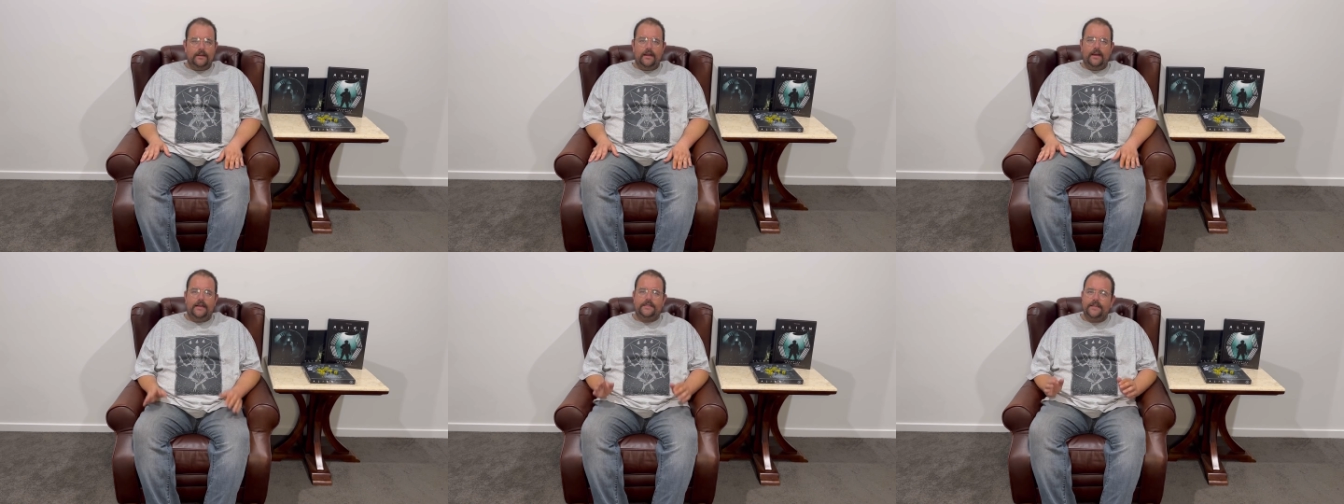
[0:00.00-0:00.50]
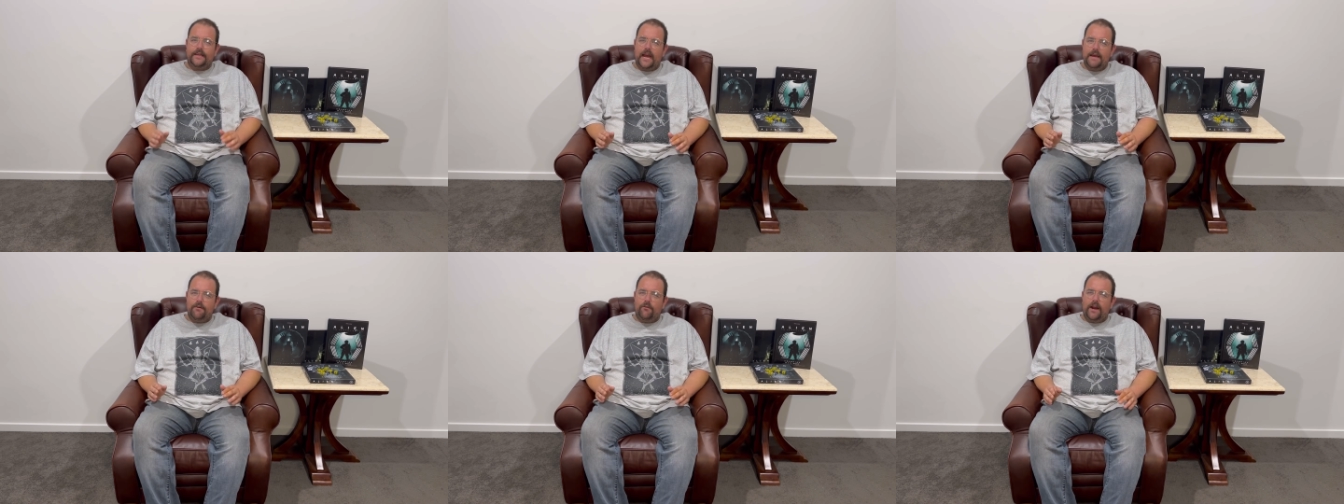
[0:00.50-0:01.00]
It's a
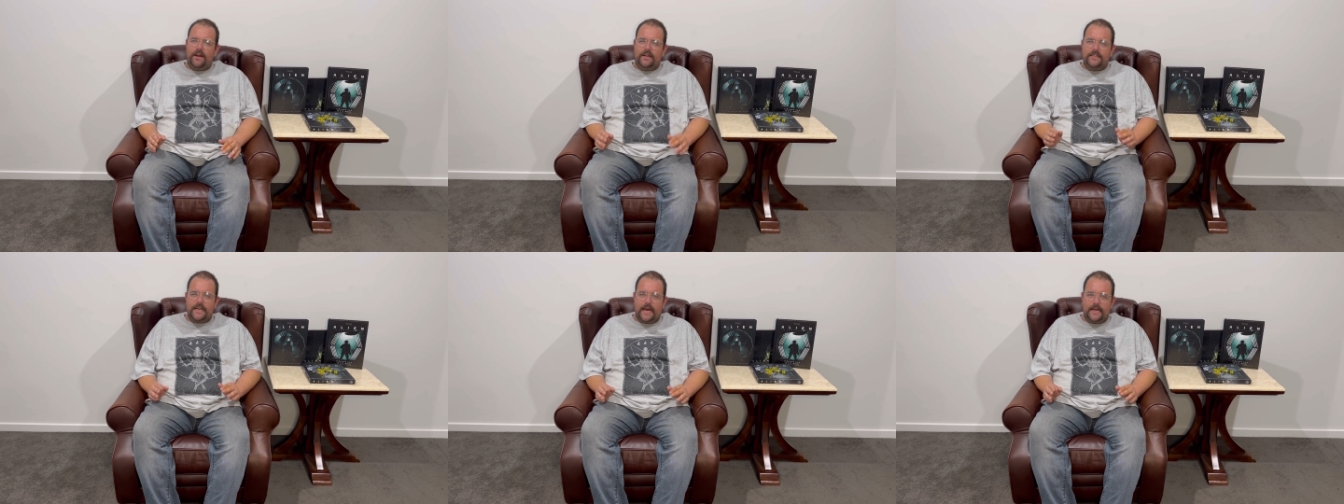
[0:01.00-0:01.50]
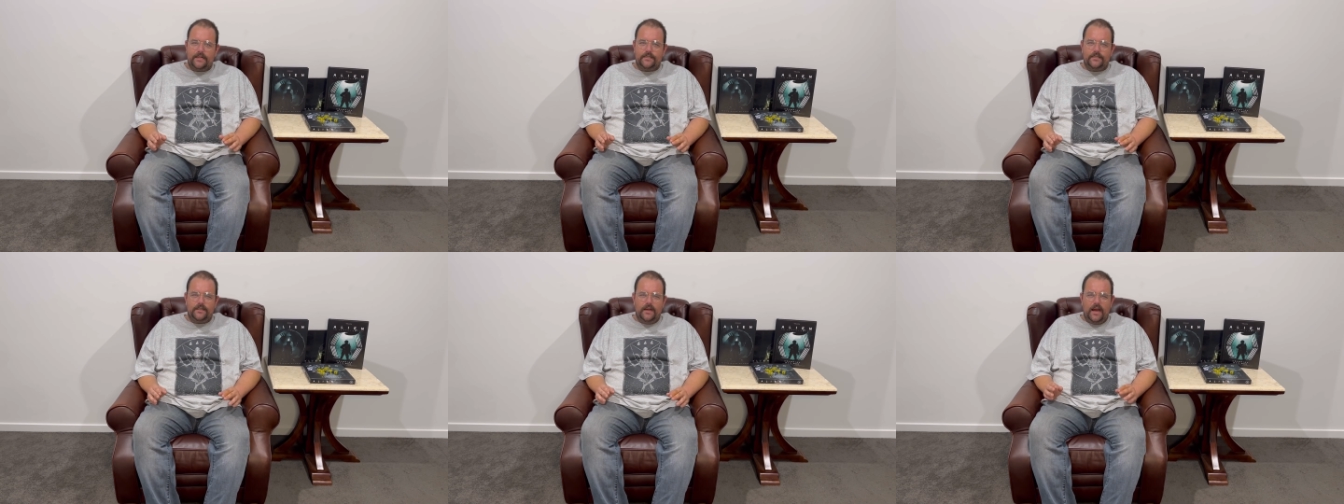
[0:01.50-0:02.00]
game around a
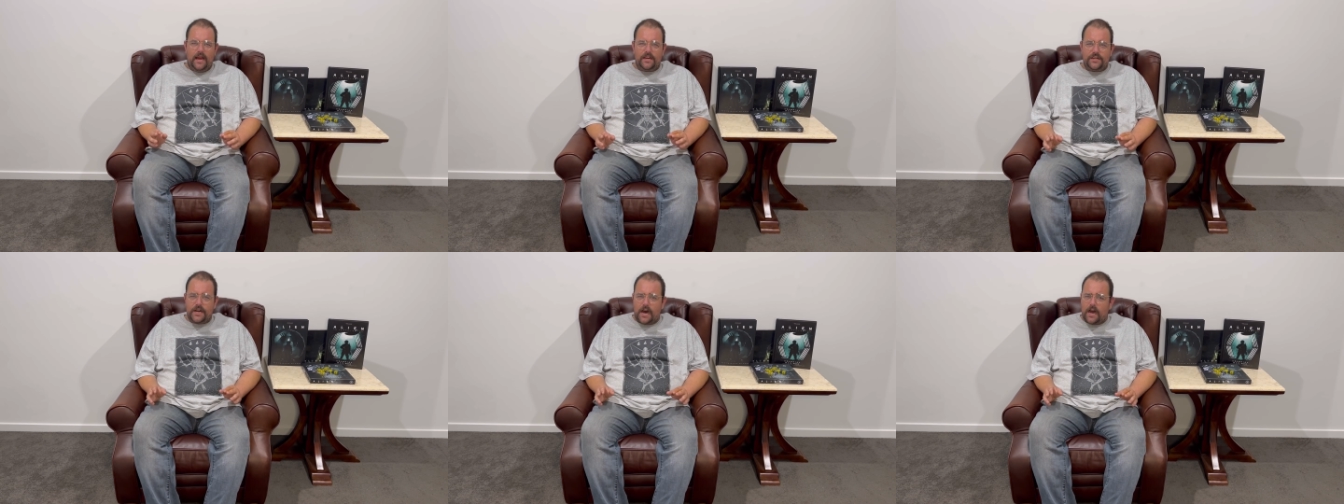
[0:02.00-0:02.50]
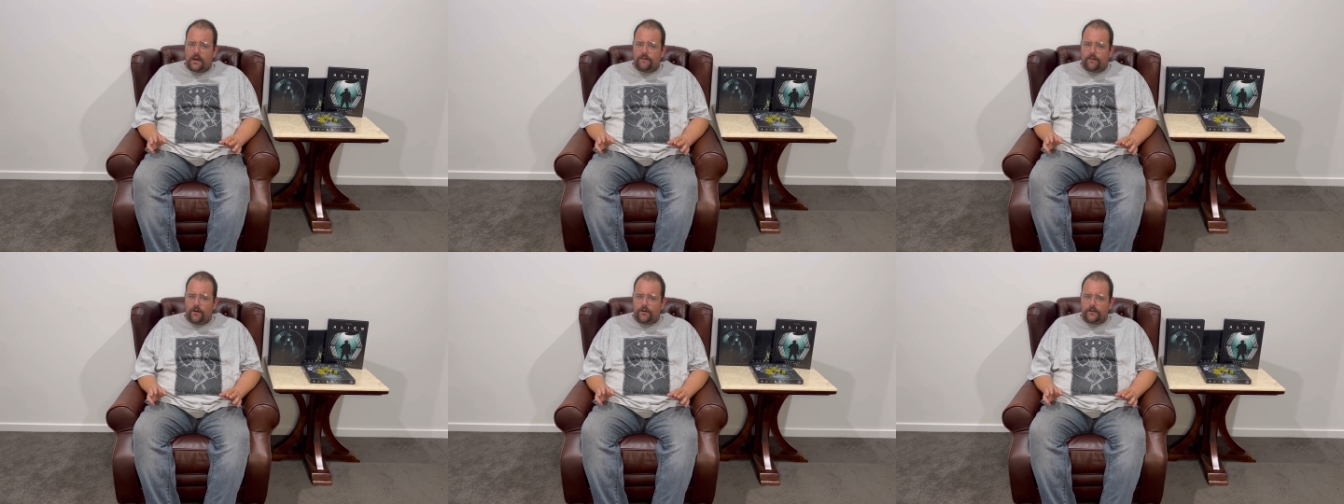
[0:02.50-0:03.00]
tense and dark
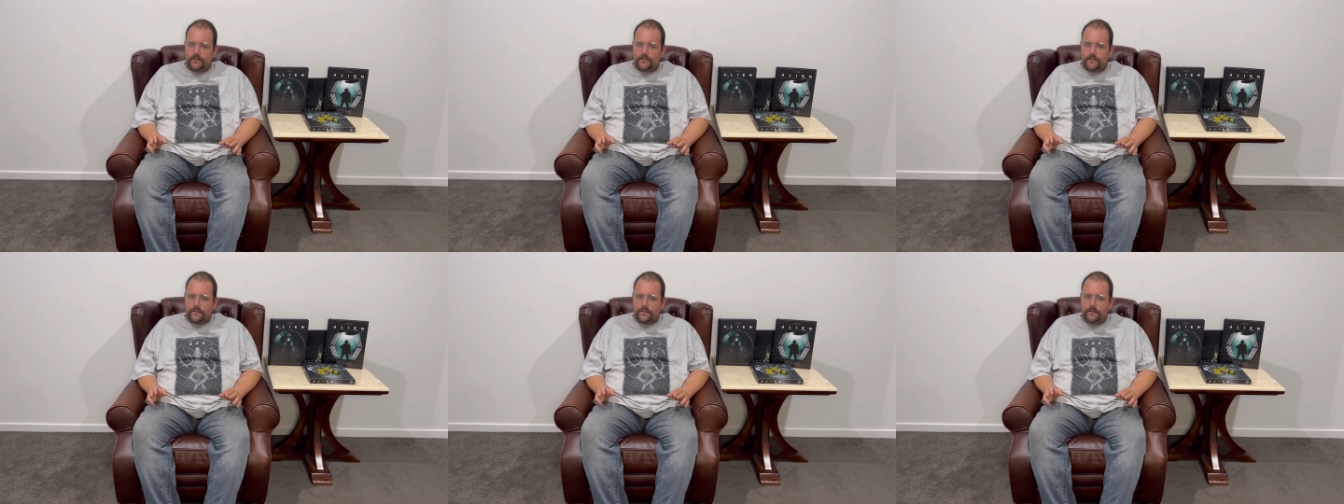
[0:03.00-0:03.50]
focus,